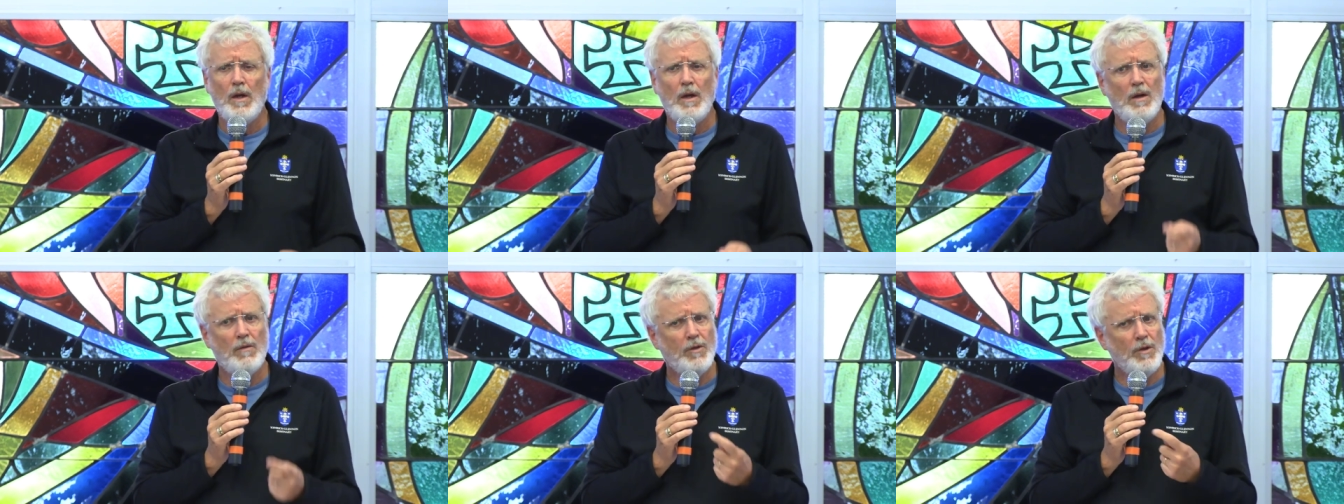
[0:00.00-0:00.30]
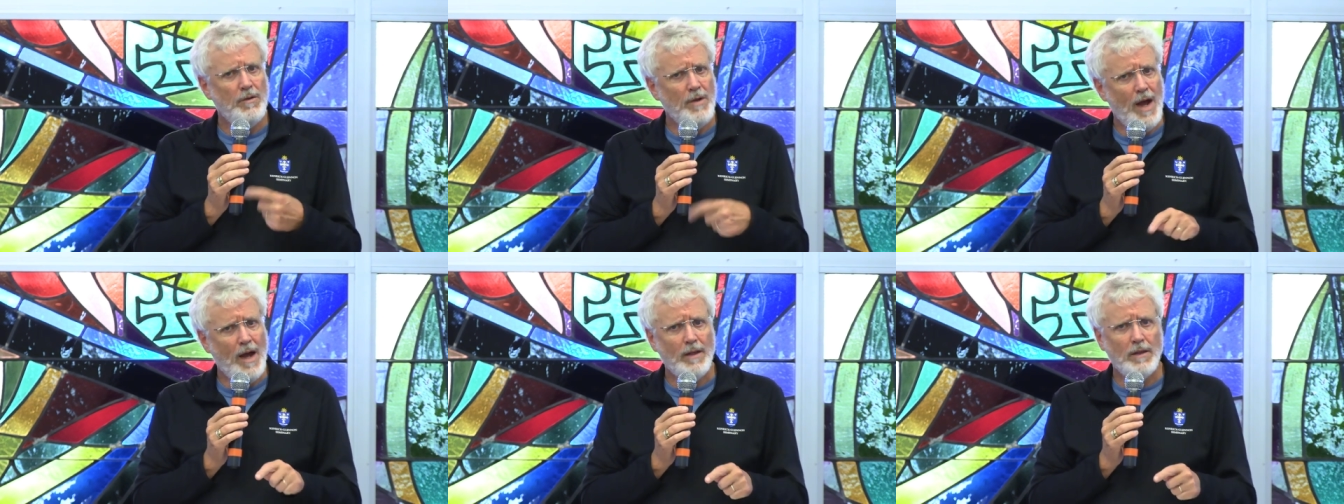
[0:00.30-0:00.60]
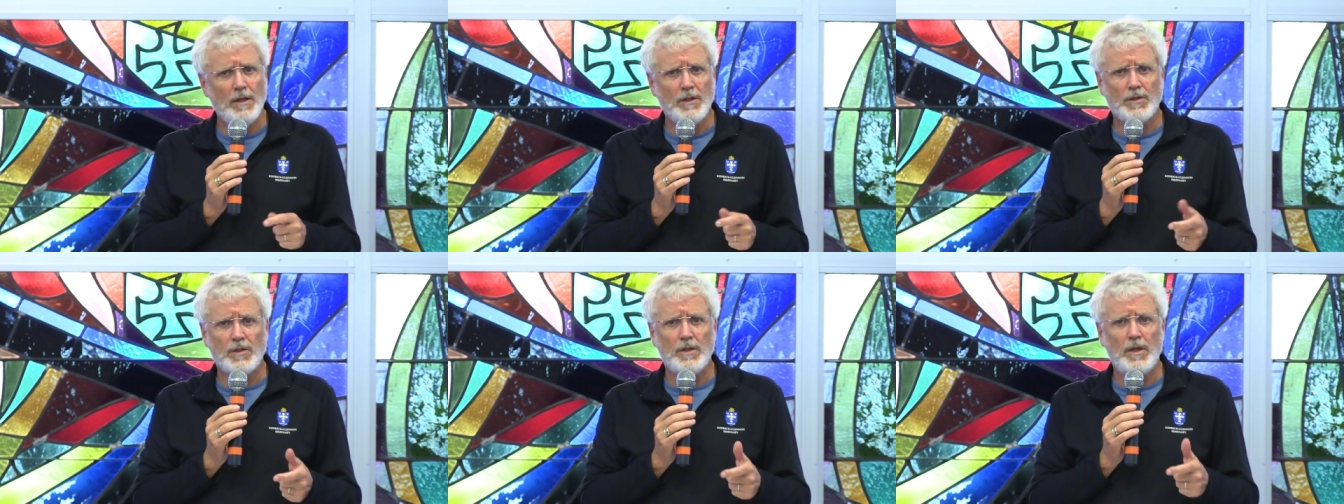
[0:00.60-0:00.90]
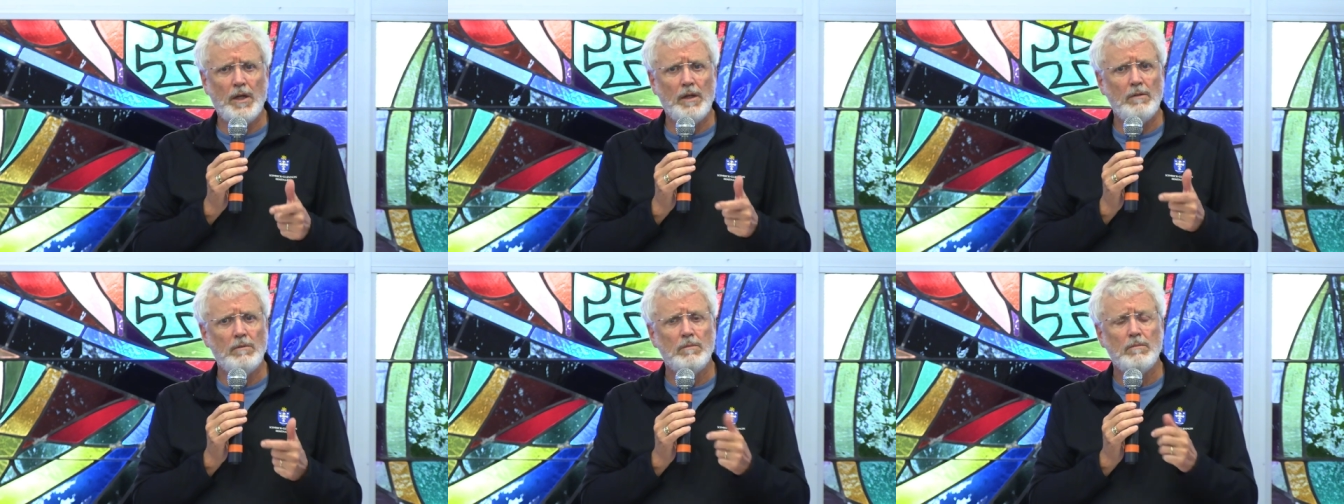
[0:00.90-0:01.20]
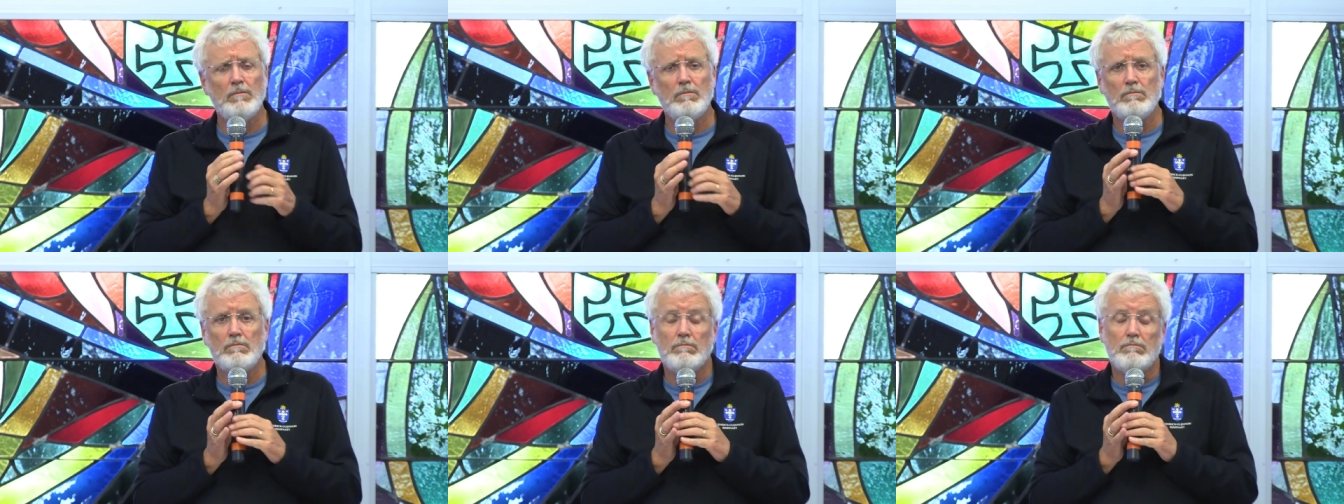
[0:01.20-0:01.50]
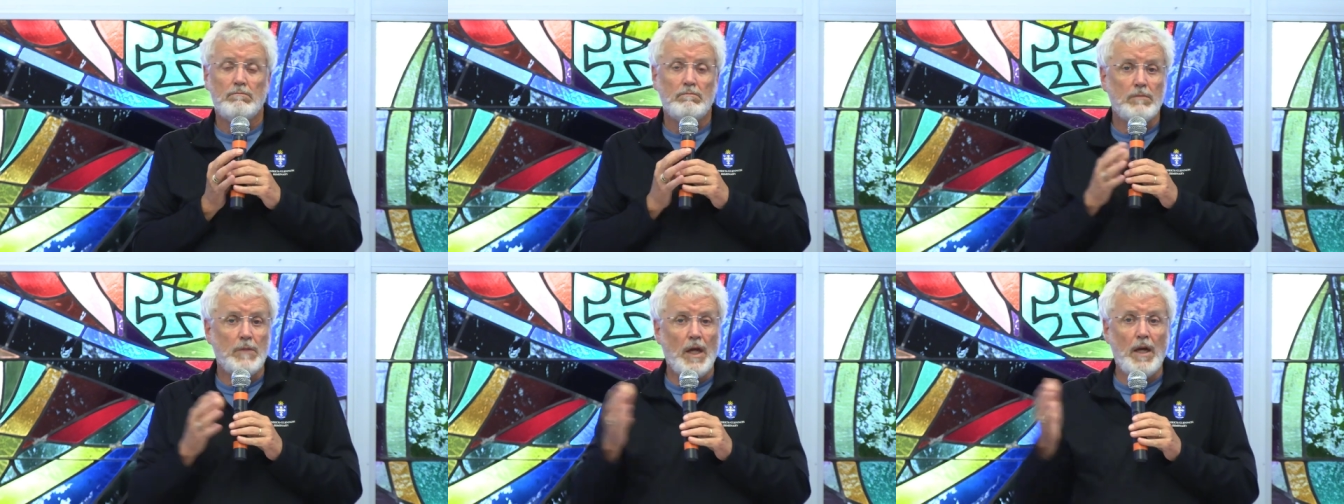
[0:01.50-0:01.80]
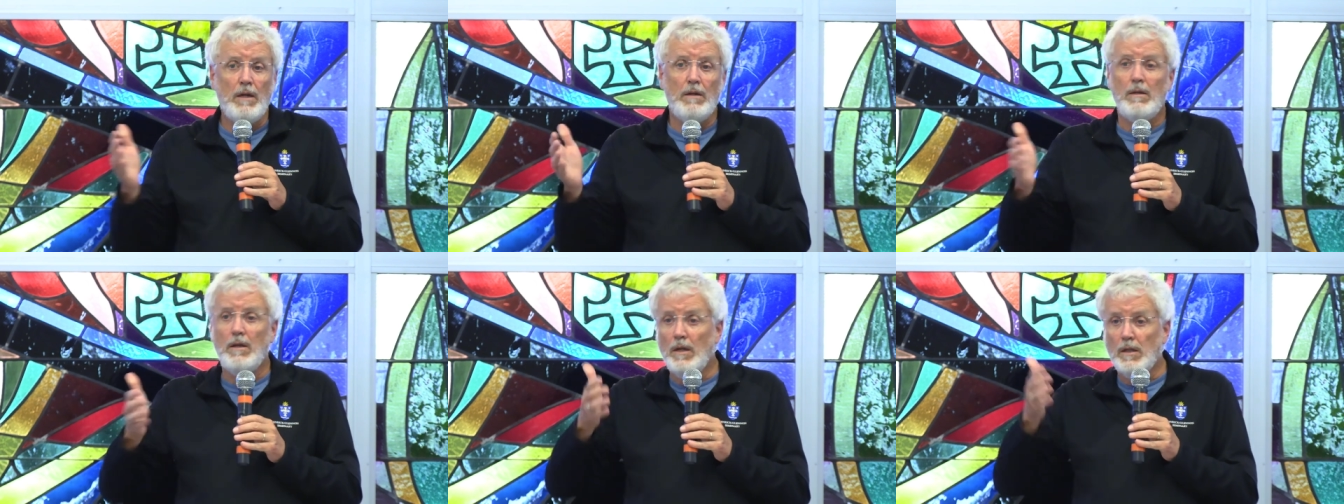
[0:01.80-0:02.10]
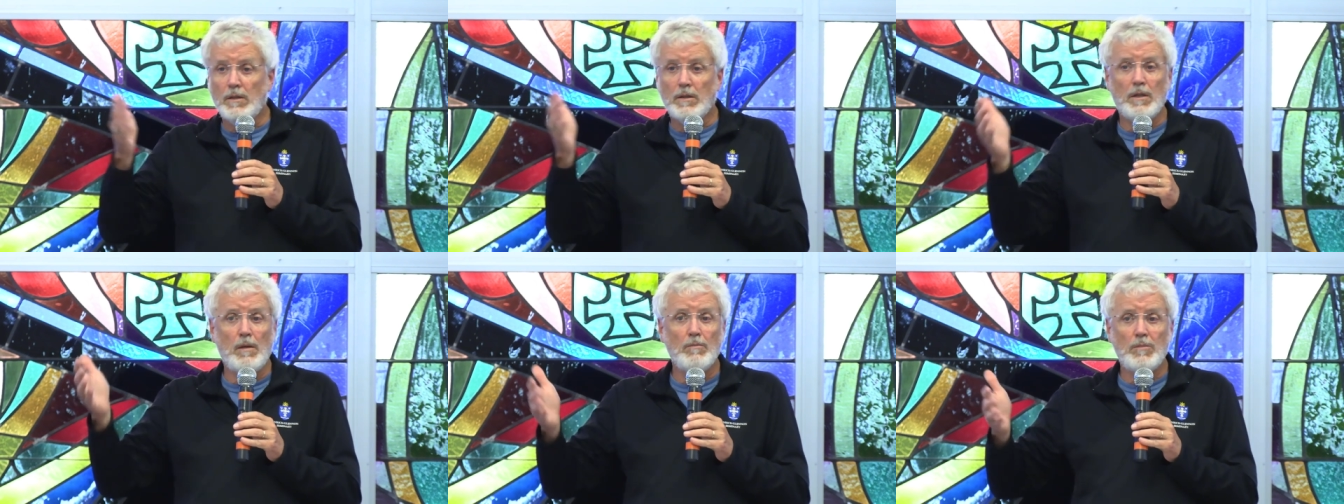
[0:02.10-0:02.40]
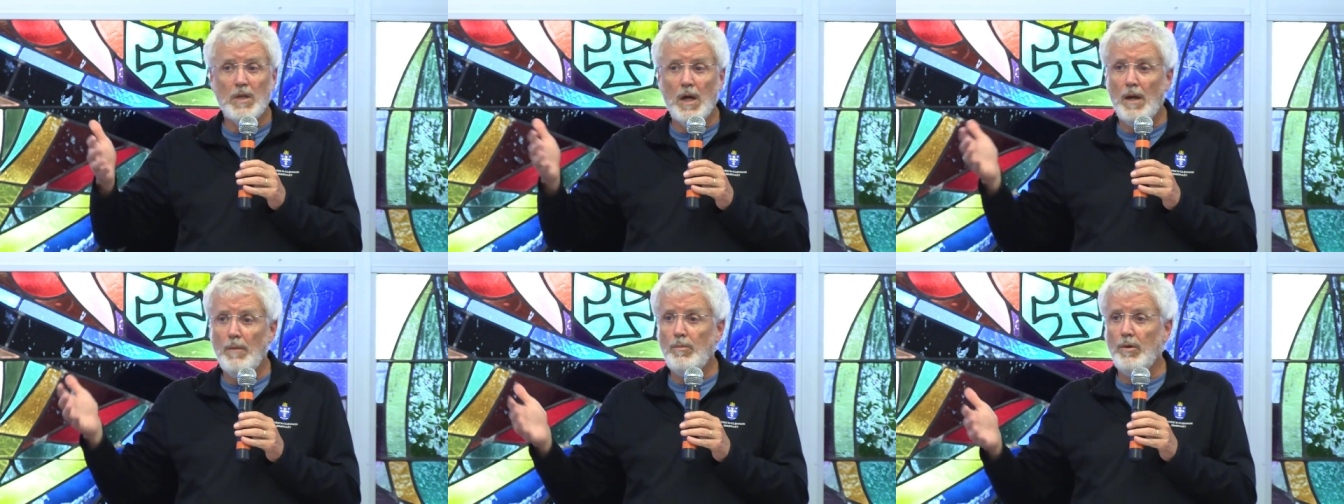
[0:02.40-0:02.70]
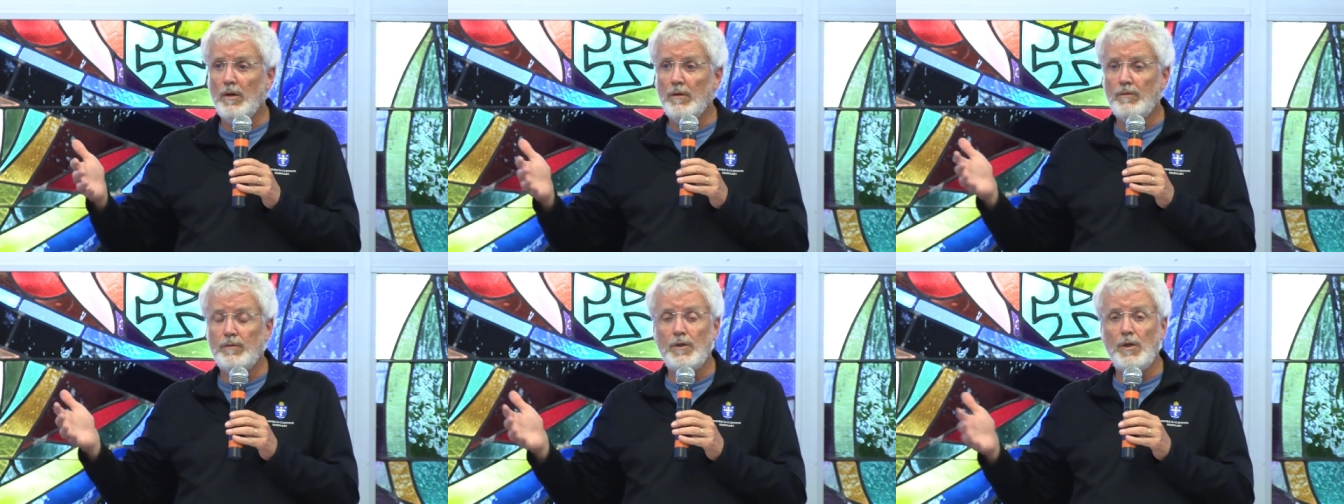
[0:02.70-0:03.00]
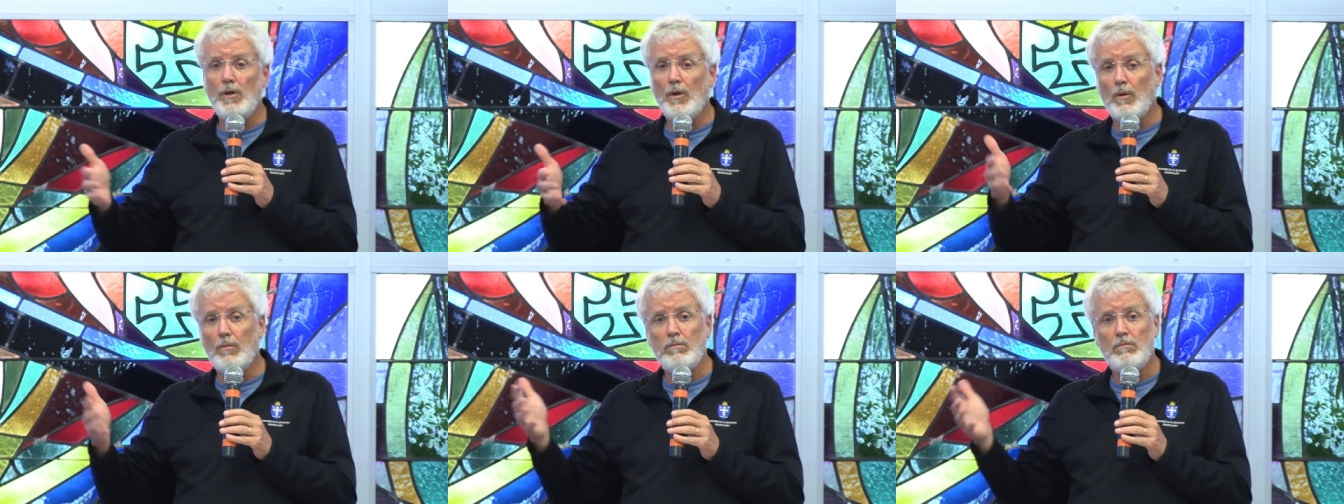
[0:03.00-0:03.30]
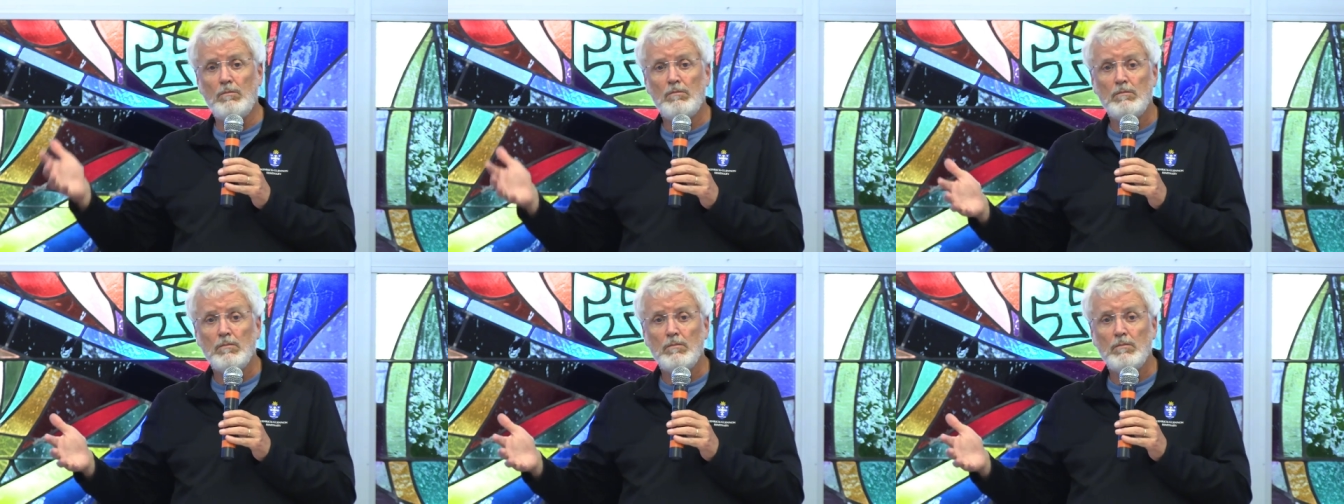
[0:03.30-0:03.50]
If they're not listening, then it's some type of, you know,